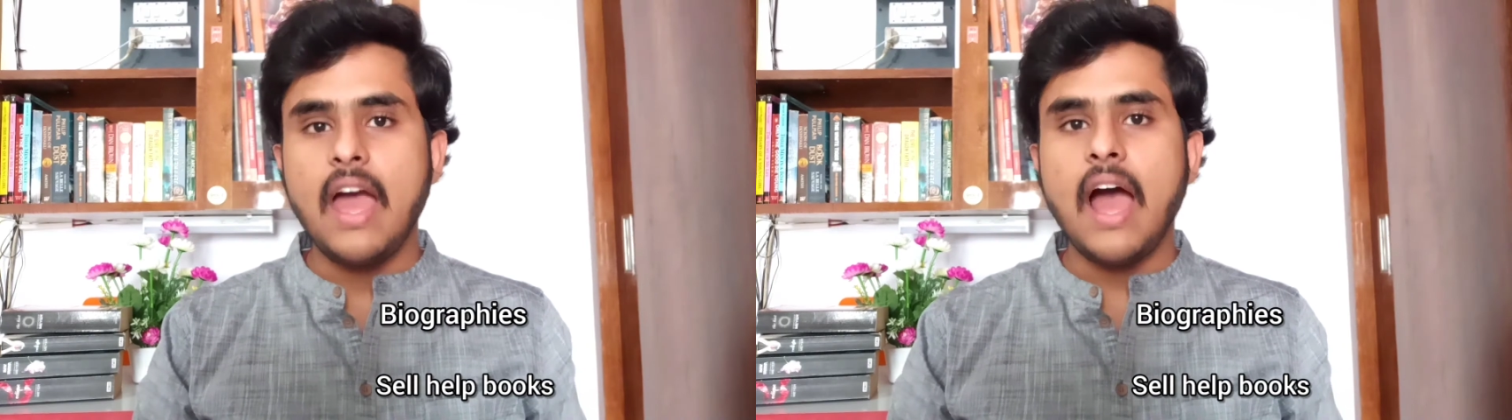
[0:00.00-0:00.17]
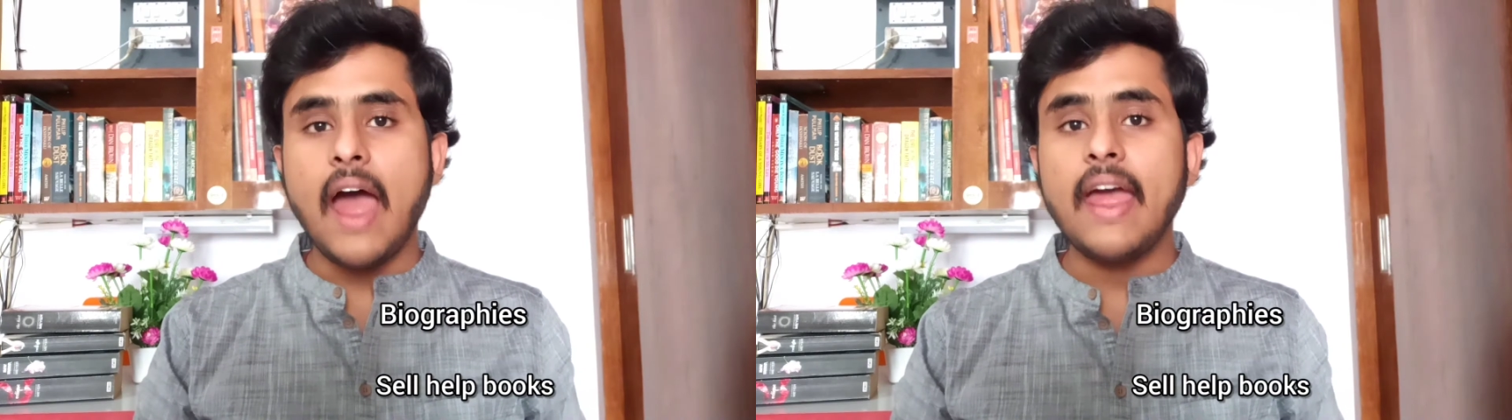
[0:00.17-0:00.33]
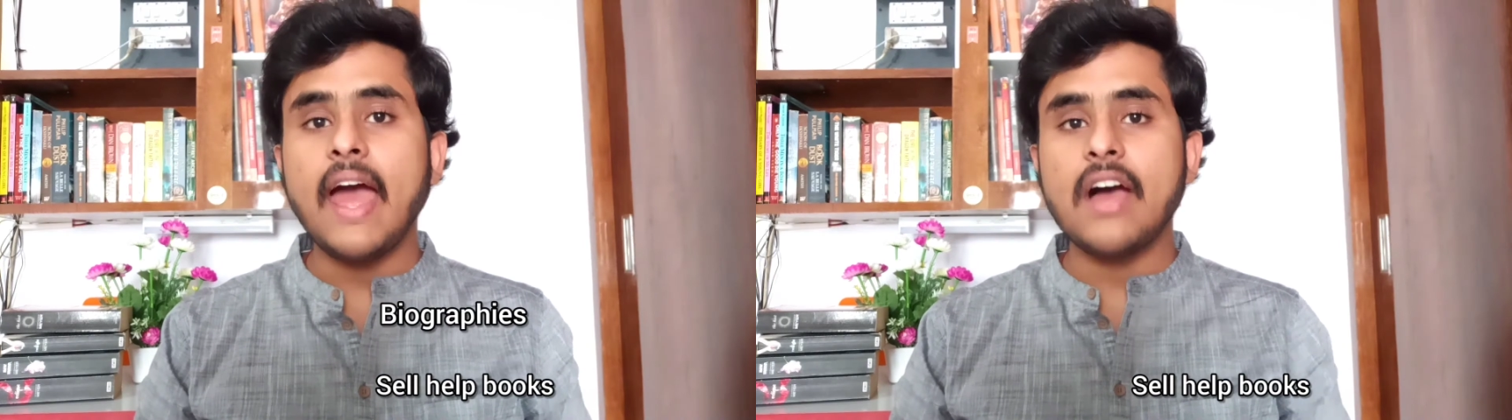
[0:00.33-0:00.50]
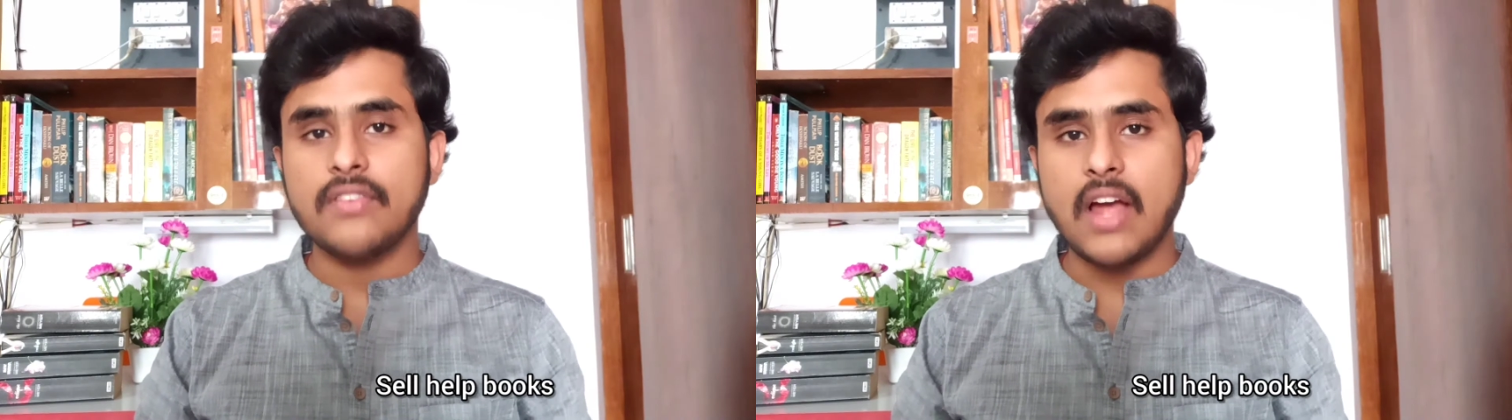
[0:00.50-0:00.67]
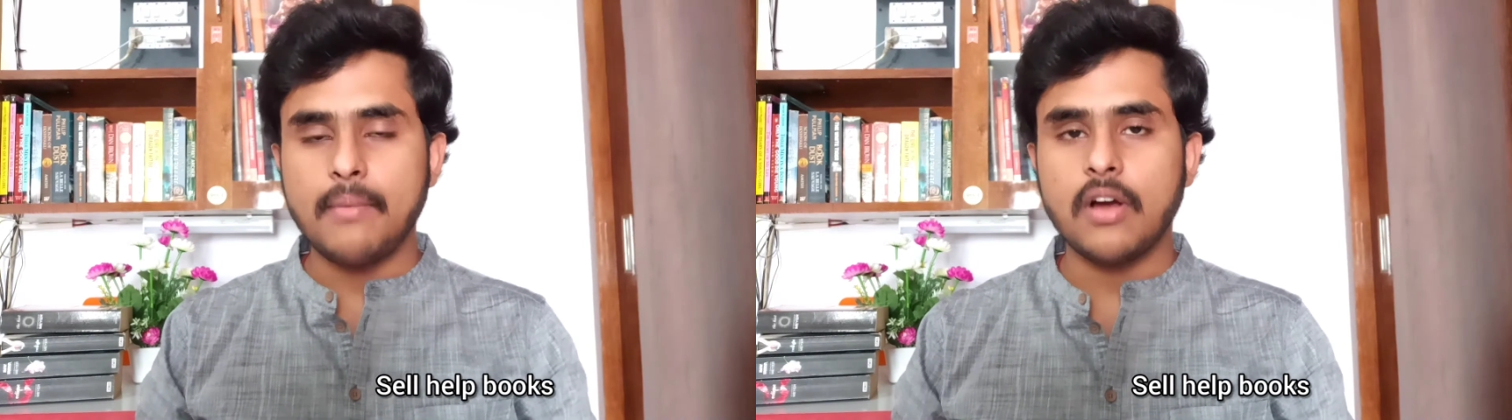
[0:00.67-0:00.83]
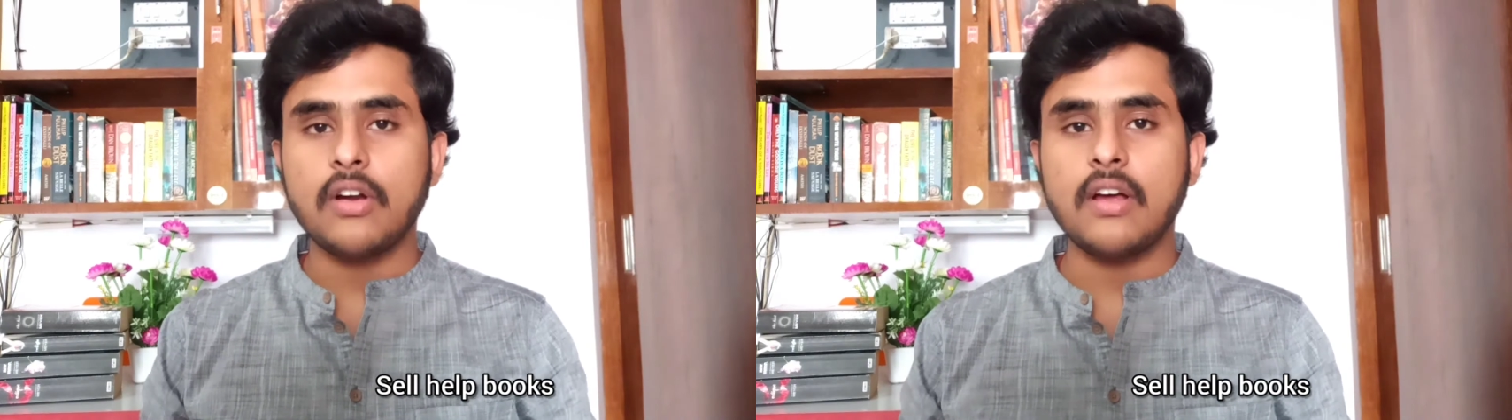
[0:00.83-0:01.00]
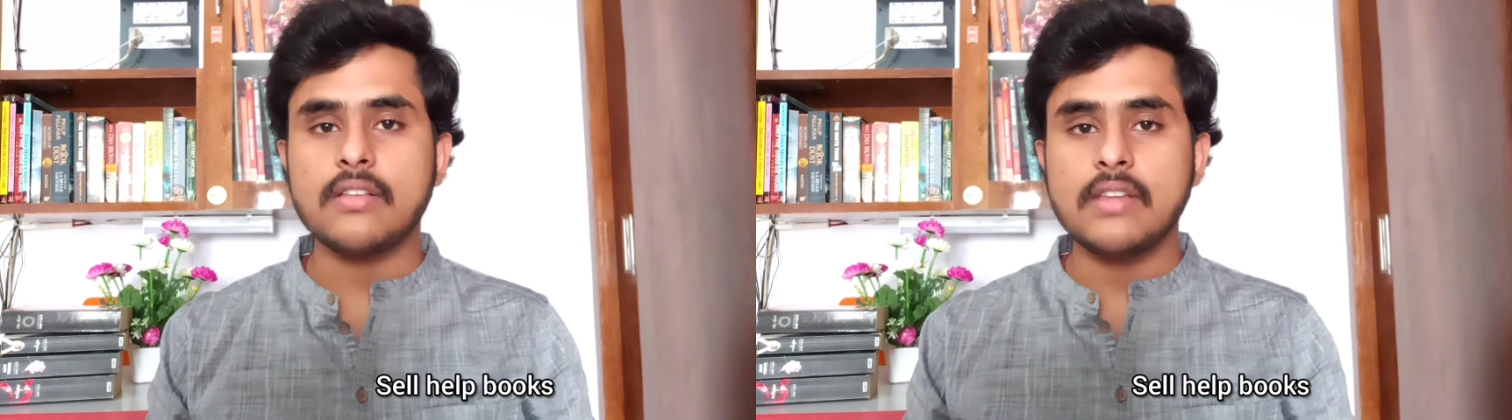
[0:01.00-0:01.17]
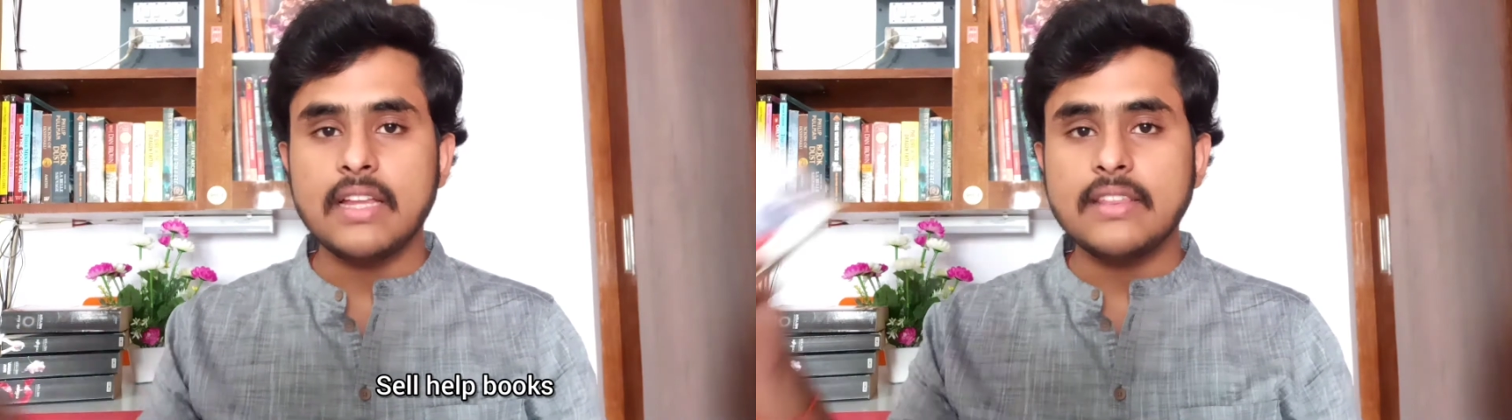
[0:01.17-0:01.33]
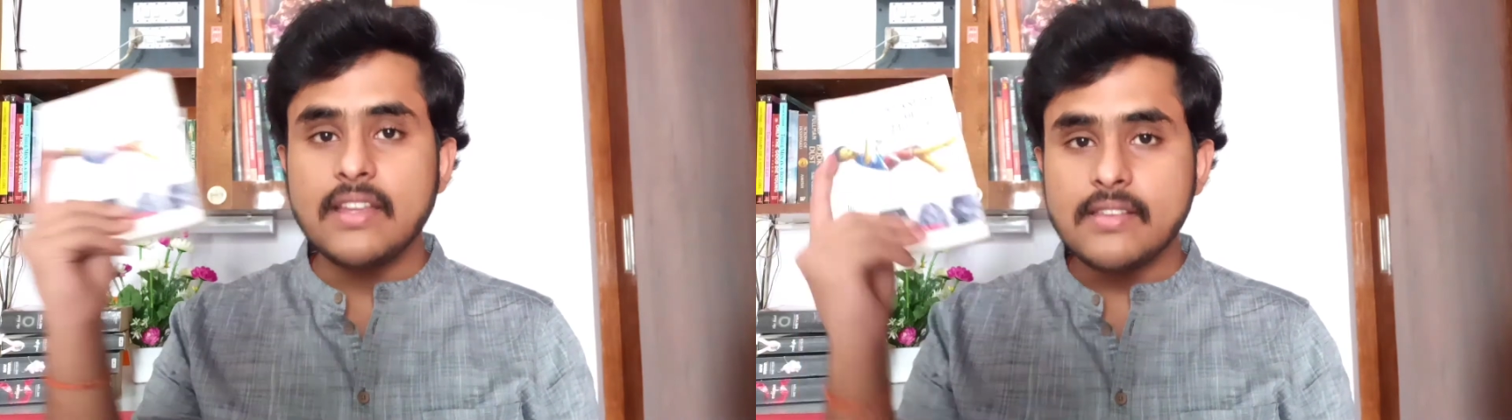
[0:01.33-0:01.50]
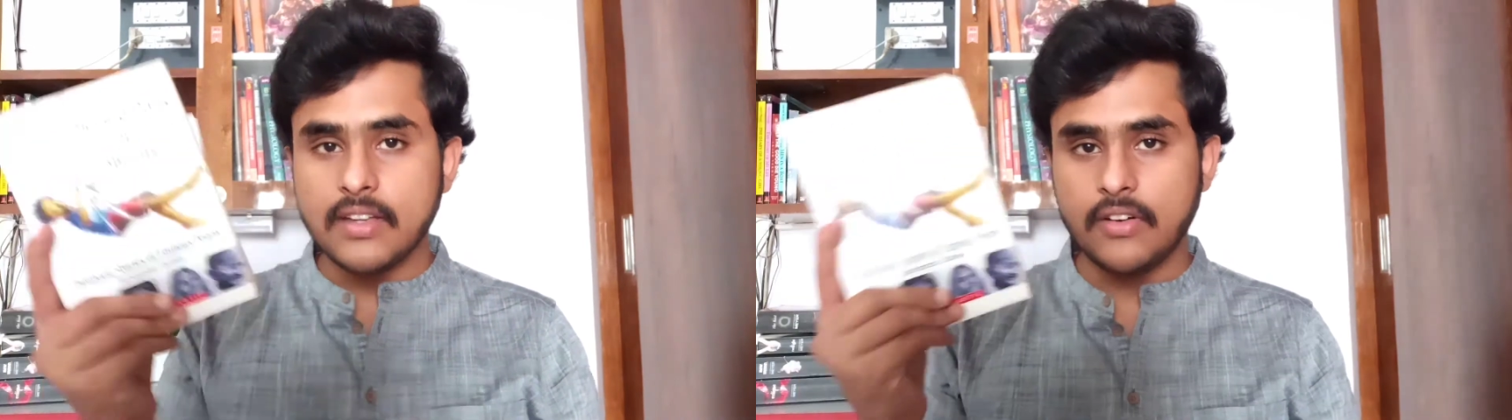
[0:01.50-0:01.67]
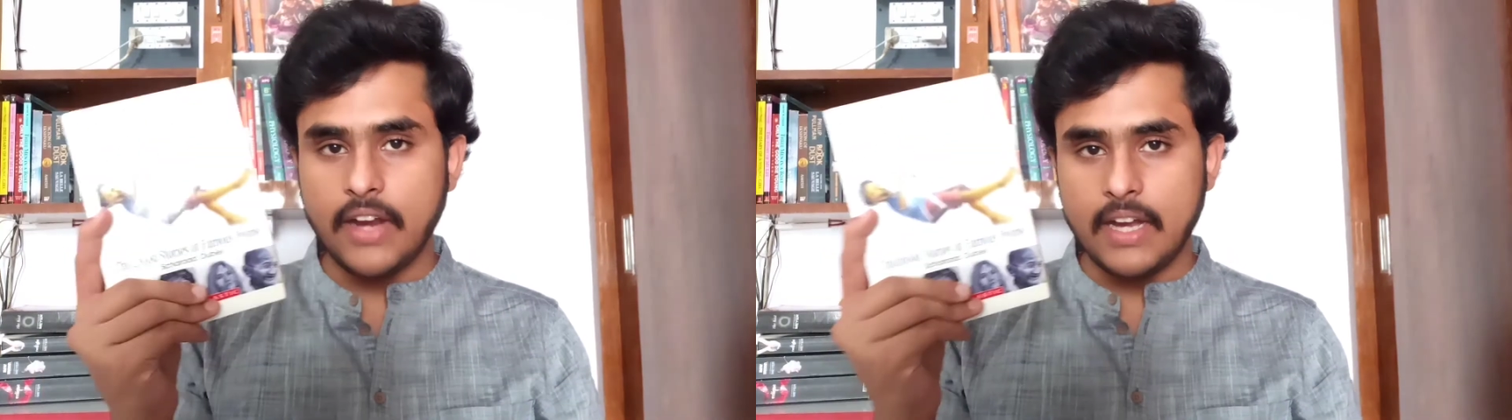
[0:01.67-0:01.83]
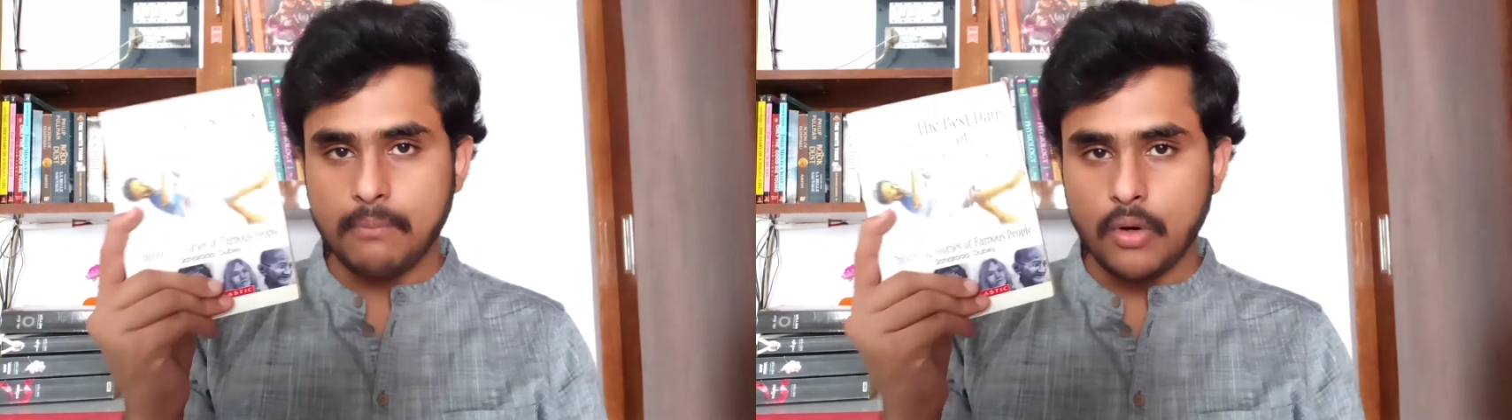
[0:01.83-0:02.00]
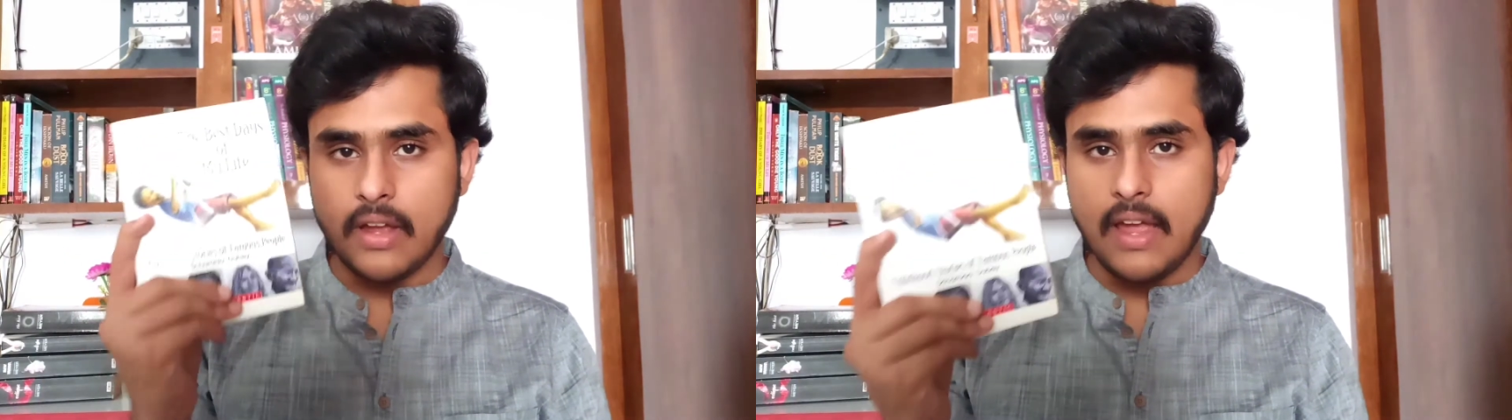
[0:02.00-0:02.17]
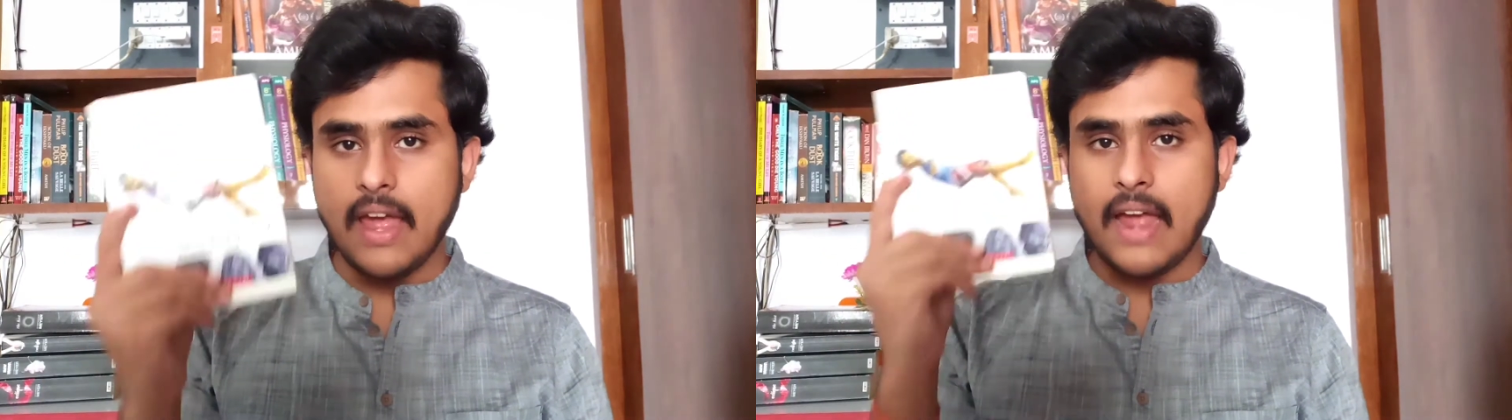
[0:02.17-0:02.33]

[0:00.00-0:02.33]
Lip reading: I have come across this great book,